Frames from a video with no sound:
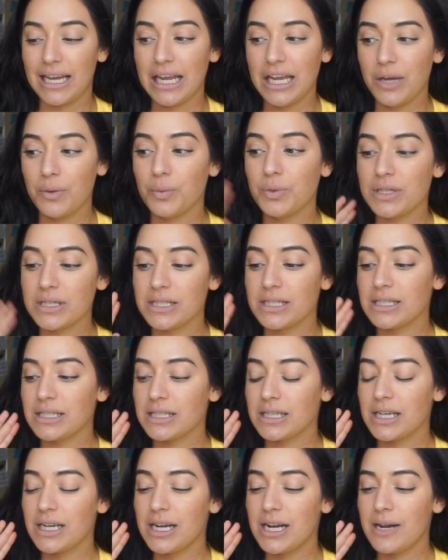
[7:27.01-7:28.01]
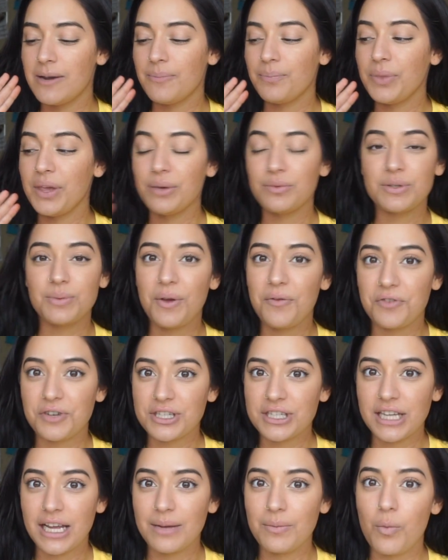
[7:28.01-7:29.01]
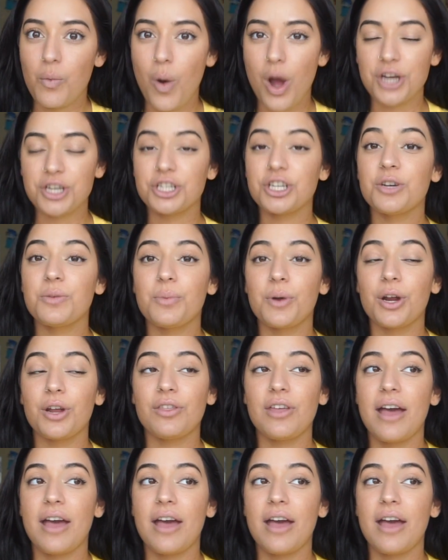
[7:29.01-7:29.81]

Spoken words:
It was my first time watching a birth.